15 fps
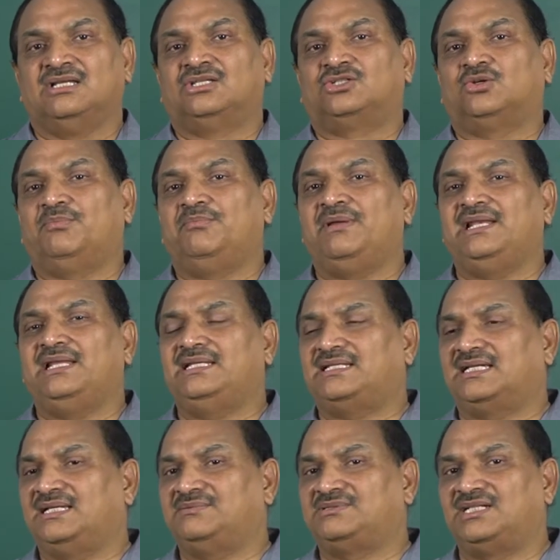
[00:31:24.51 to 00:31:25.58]
So many
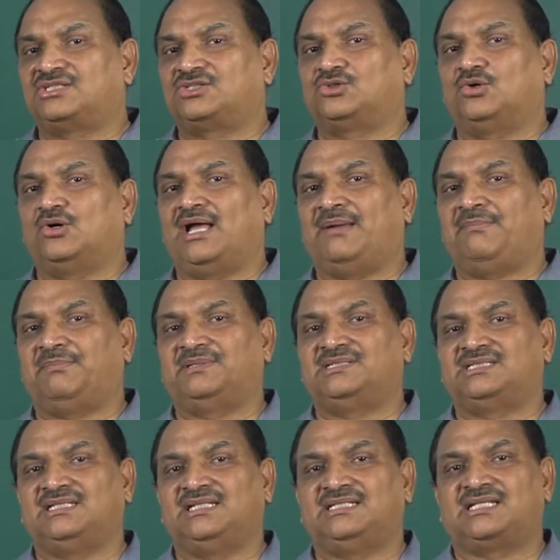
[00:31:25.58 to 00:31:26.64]
times it so
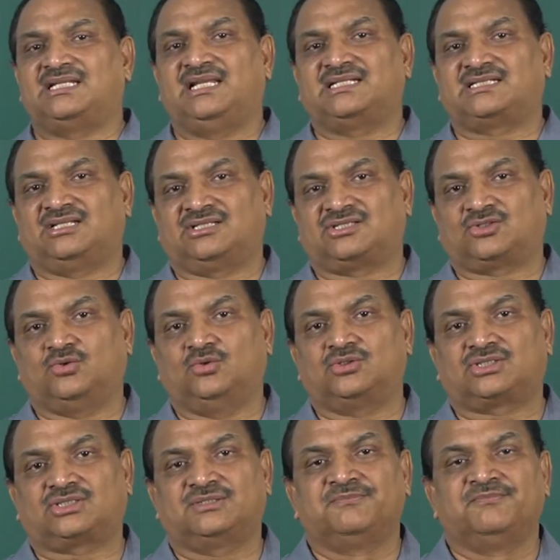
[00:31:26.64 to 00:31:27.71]
happens in international
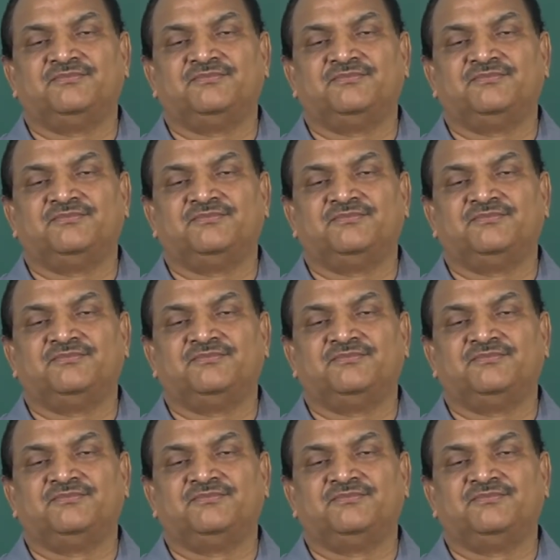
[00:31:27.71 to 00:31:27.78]
schools,